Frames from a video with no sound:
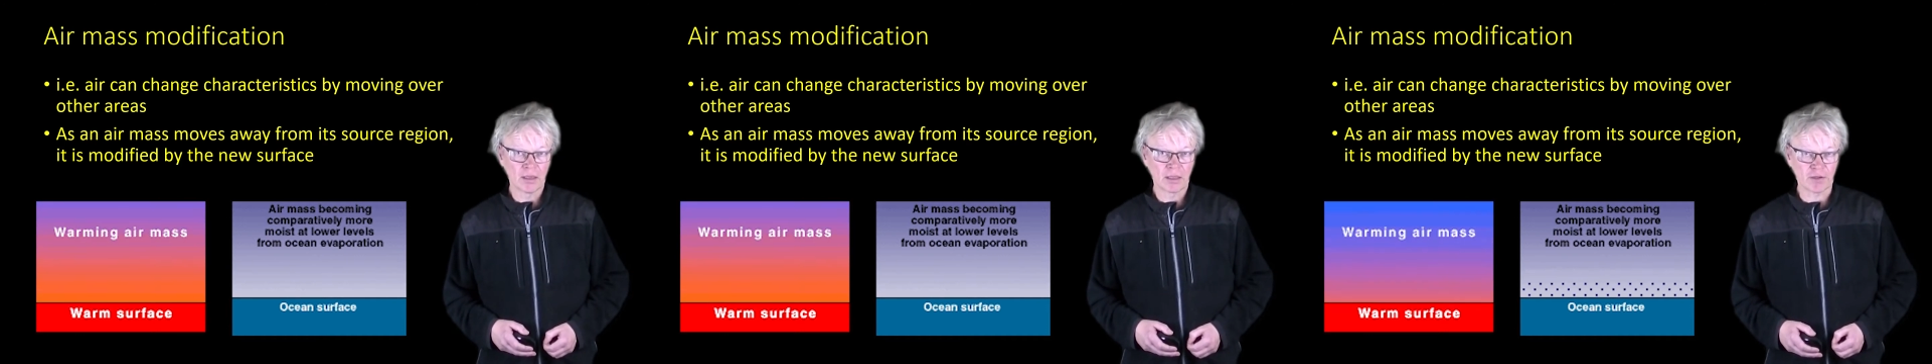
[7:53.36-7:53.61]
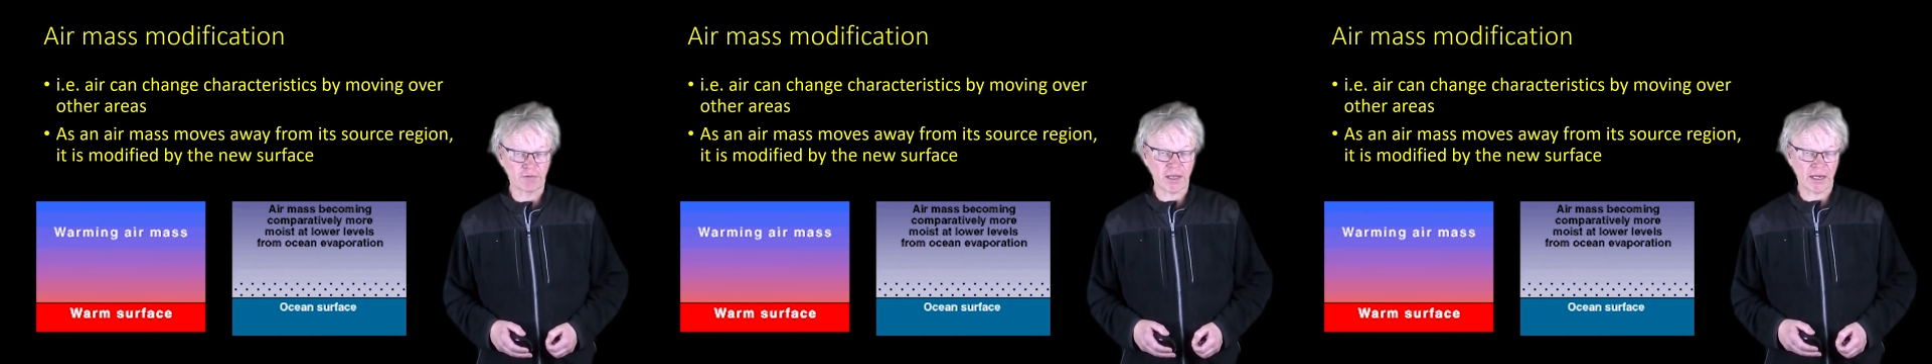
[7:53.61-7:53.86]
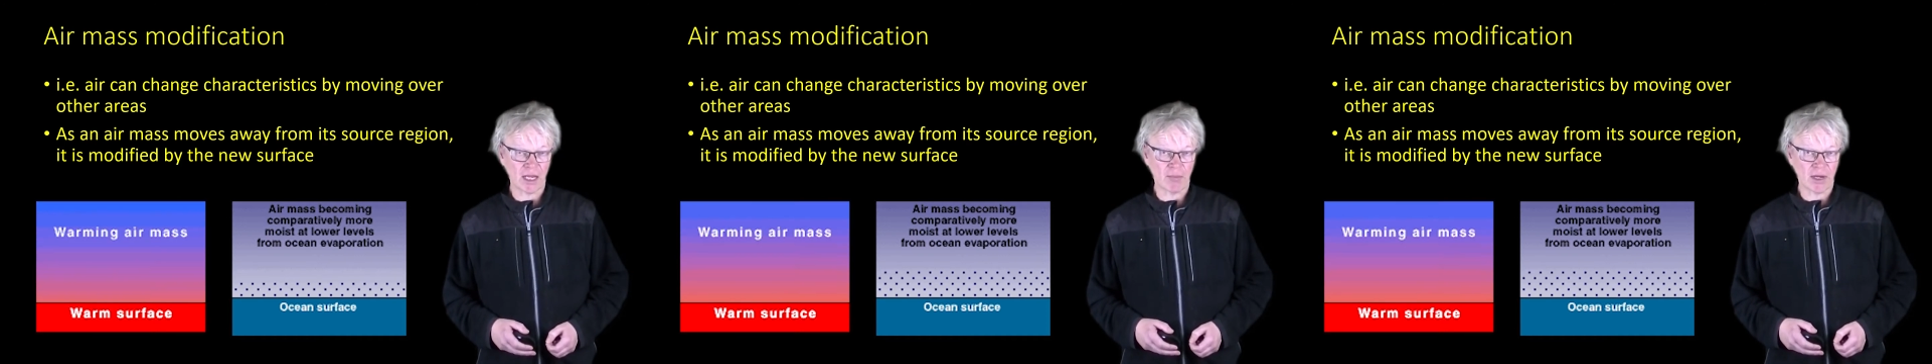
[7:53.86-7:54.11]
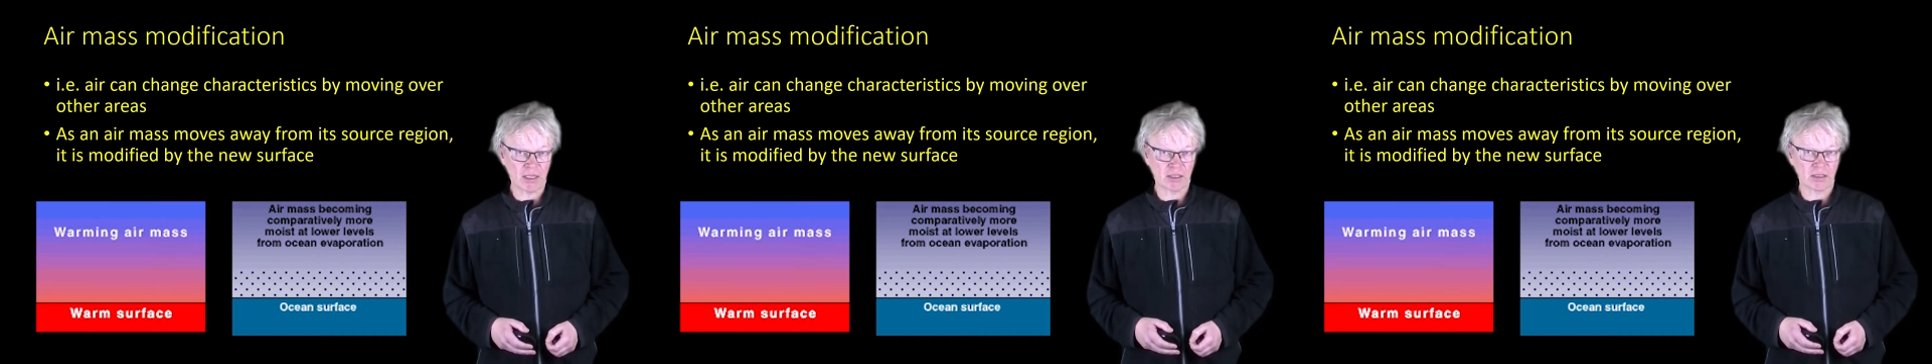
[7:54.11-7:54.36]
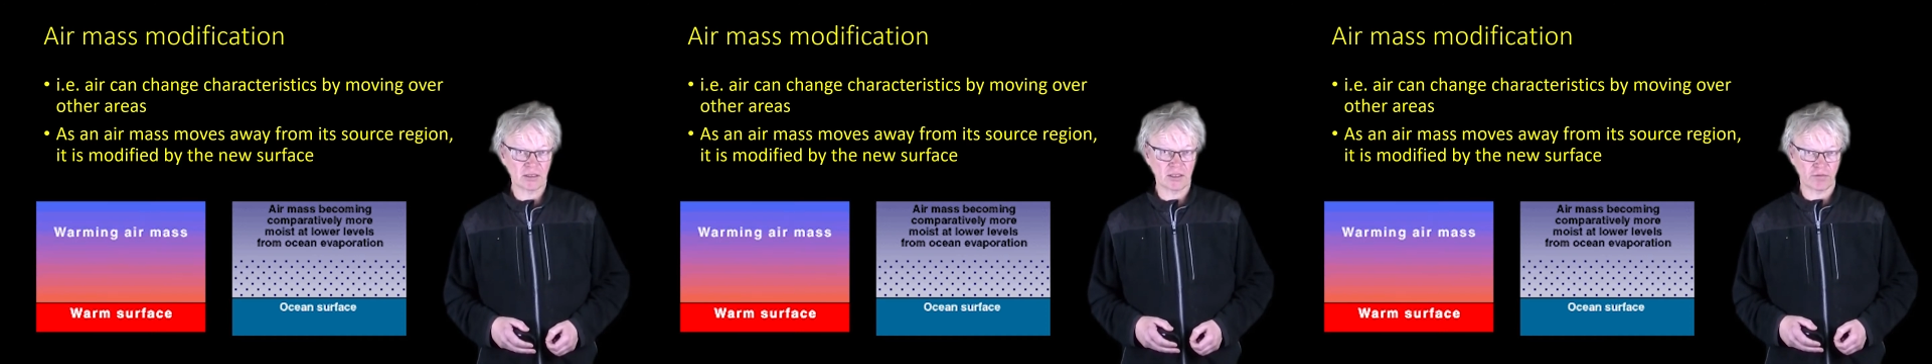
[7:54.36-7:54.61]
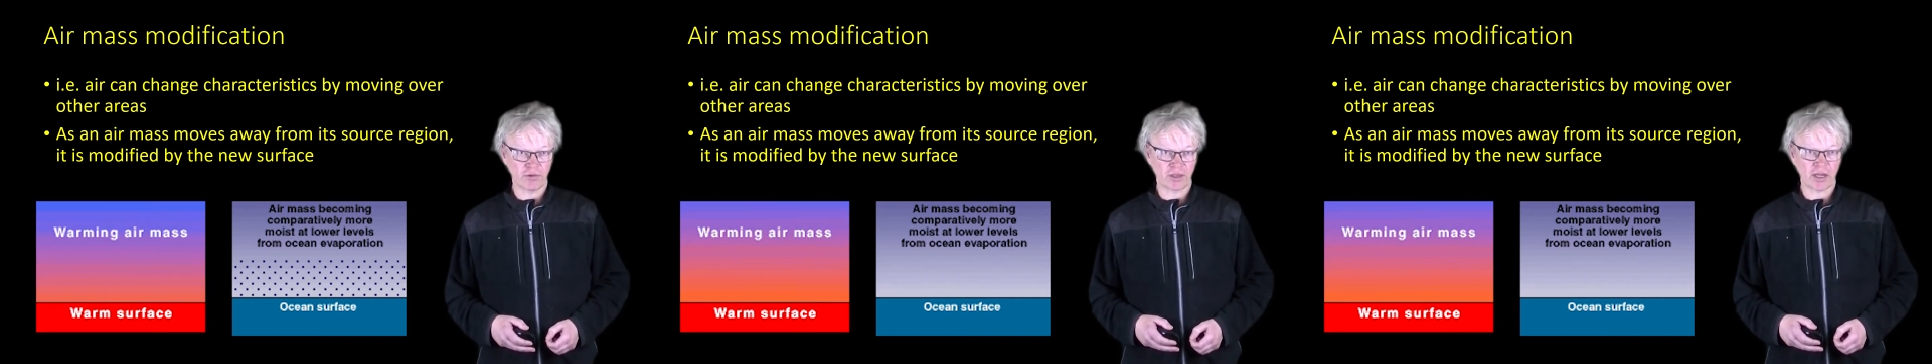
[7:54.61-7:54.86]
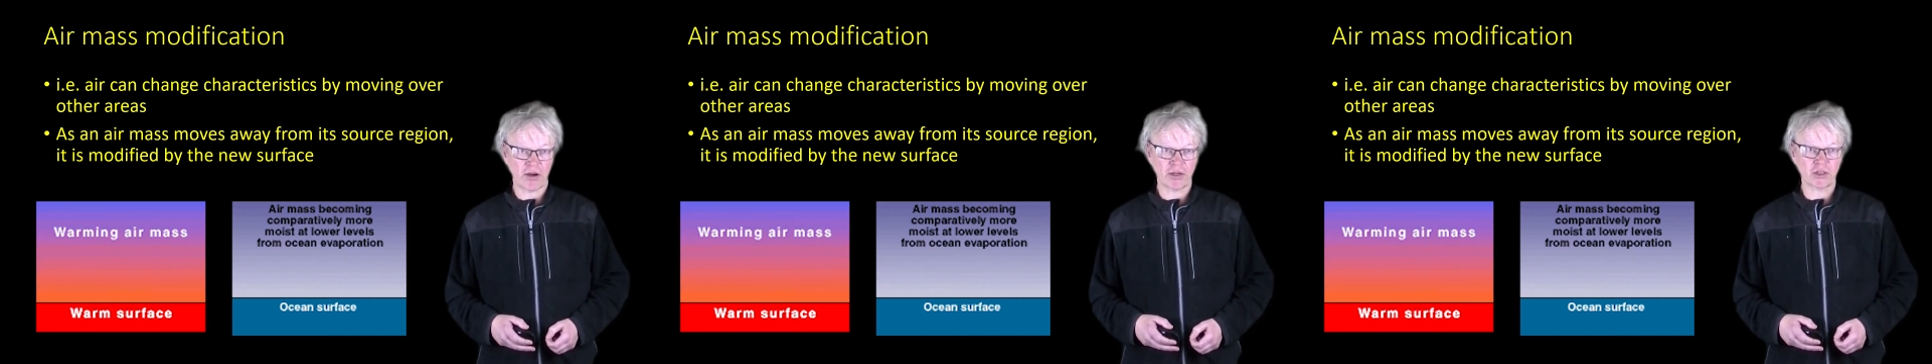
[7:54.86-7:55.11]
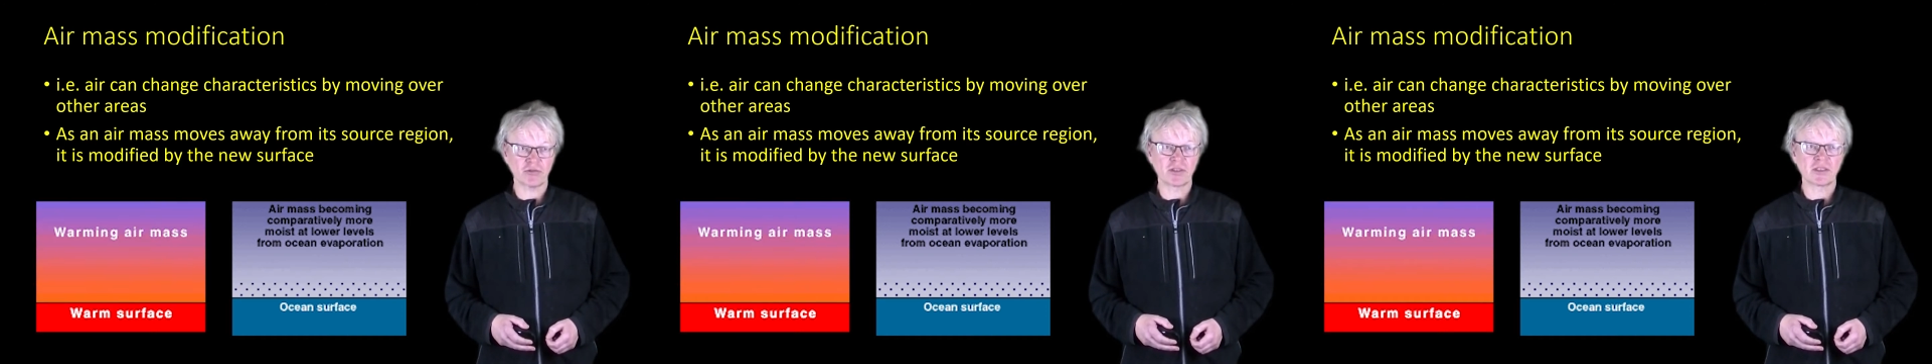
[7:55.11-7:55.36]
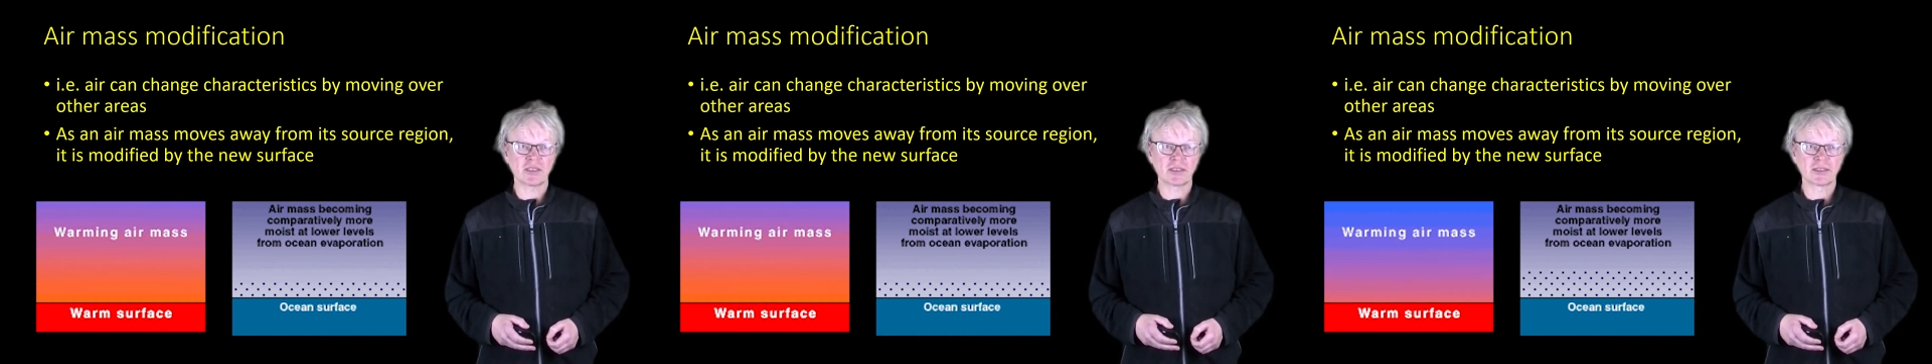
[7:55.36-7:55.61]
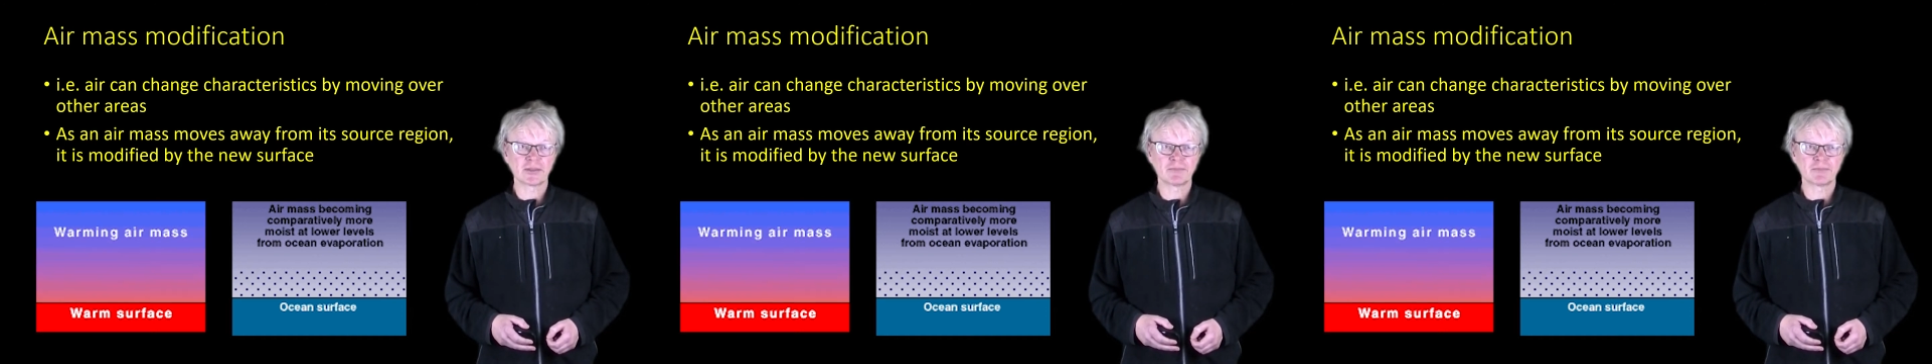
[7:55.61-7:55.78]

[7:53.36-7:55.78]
give that air mass different characteristics.